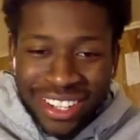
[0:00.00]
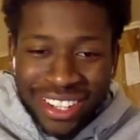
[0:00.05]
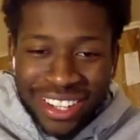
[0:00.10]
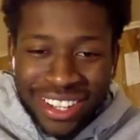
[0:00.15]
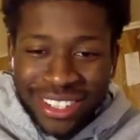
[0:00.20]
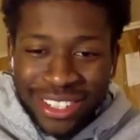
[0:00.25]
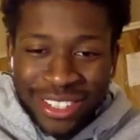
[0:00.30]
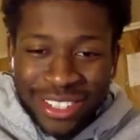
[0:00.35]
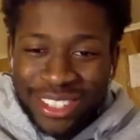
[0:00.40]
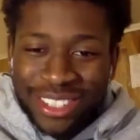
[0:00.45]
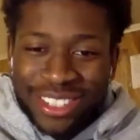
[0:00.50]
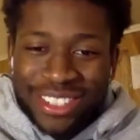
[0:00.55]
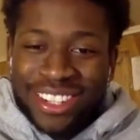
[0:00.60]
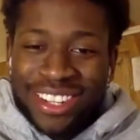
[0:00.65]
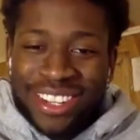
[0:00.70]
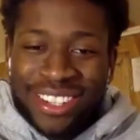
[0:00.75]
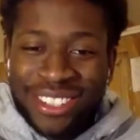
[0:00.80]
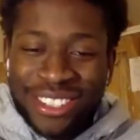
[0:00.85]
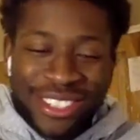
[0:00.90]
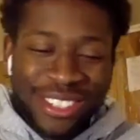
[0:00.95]
Yeah, just,
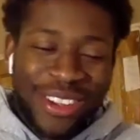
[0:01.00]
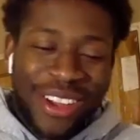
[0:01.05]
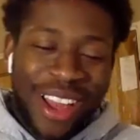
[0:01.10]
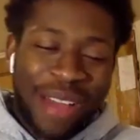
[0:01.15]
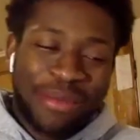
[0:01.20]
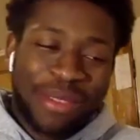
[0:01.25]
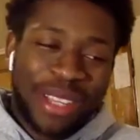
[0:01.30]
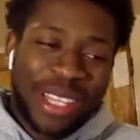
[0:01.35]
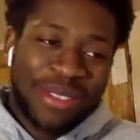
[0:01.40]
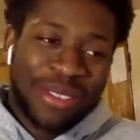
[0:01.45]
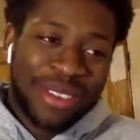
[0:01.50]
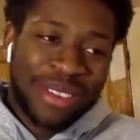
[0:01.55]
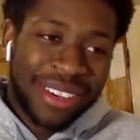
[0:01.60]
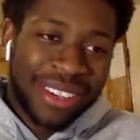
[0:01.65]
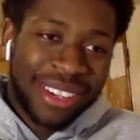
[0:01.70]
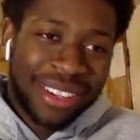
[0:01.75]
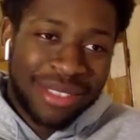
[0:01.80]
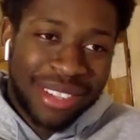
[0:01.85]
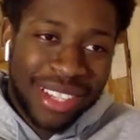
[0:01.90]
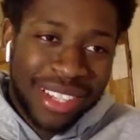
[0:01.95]
I was so happy to be
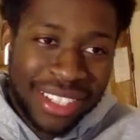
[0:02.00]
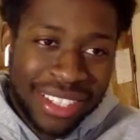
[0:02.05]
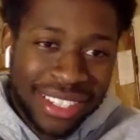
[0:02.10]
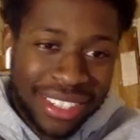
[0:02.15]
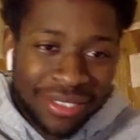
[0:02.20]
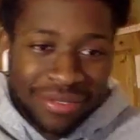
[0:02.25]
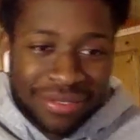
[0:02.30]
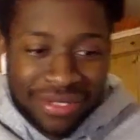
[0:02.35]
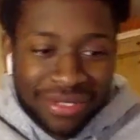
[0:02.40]
back on the pitch.